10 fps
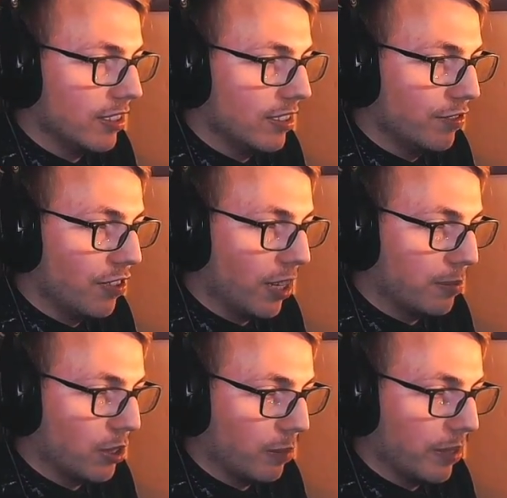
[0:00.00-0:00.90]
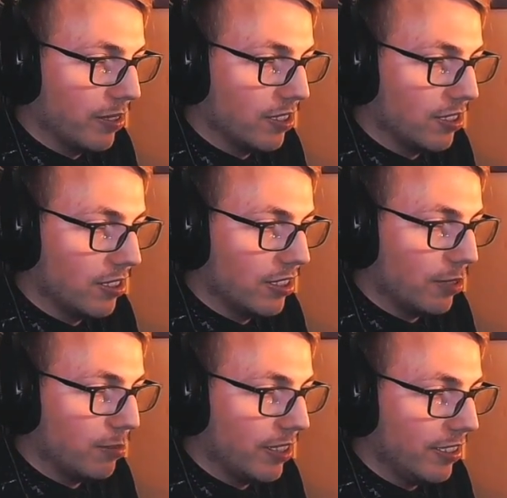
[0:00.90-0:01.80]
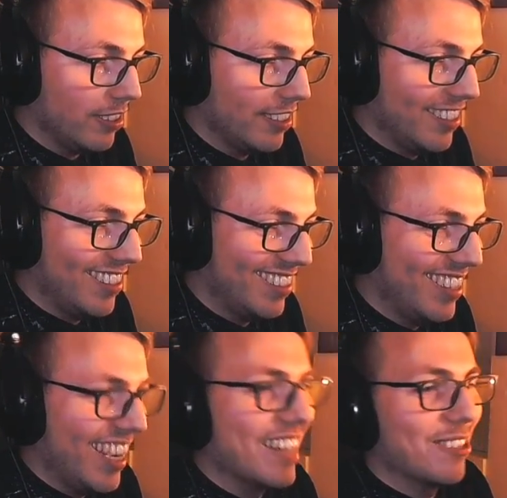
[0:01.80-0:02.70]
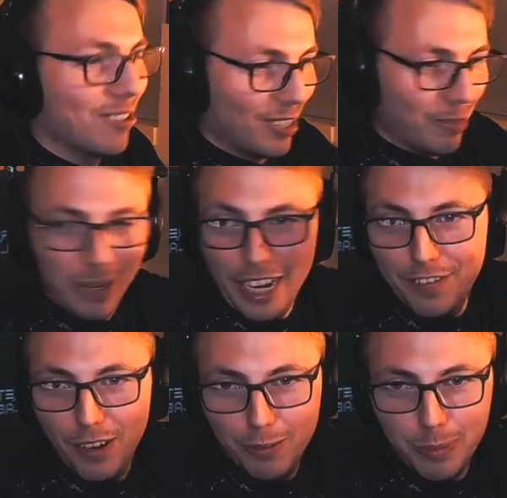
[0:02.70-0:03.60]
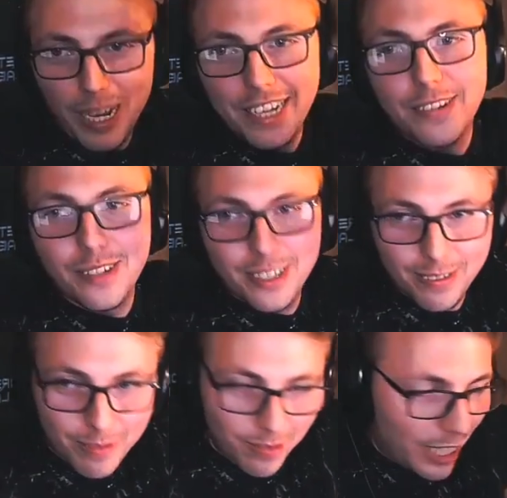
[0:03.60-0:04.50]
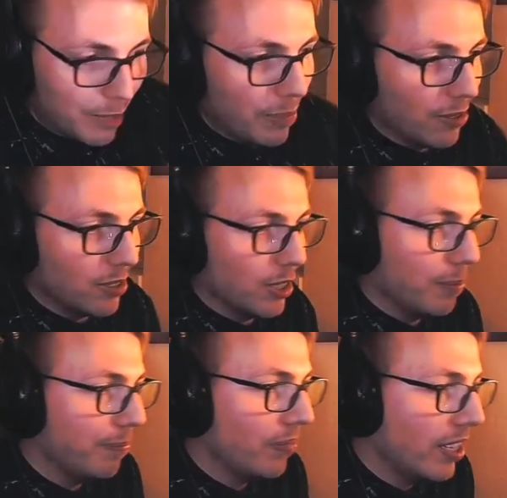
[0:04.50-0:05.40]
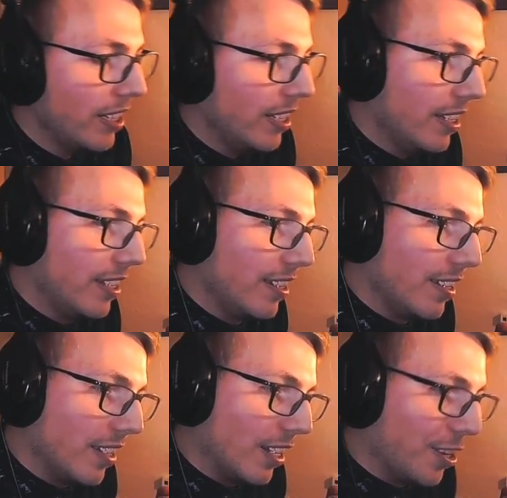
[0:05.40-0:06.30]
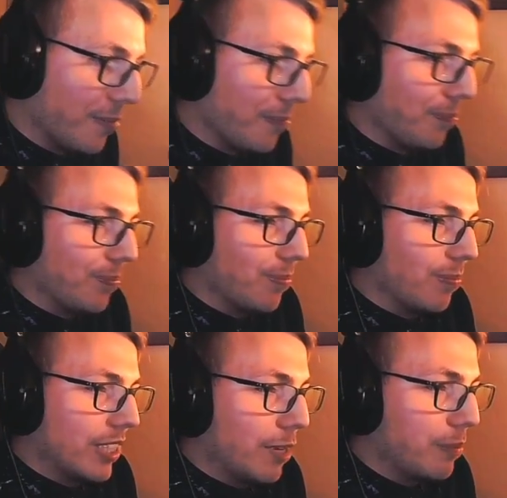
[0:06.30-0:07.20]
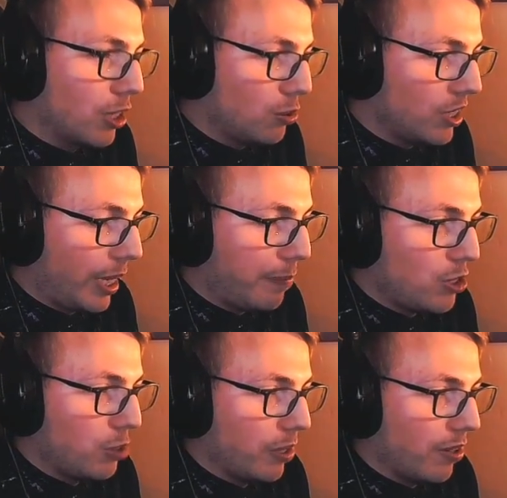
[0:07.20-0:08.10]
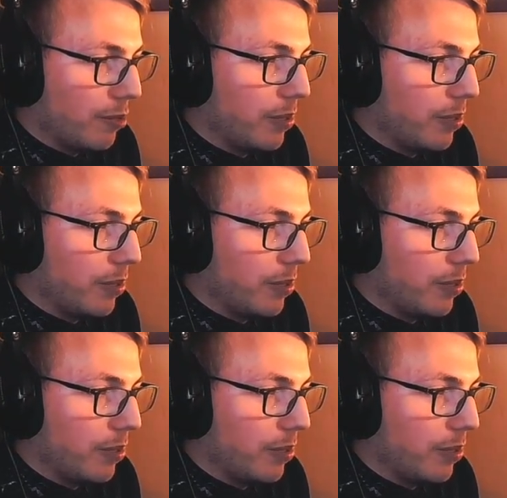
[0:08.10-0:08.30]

The frog I'm talking about is that one. And those are the platforms behind it. You can kind of bounce it up. Yeah, because we skipped Super Ground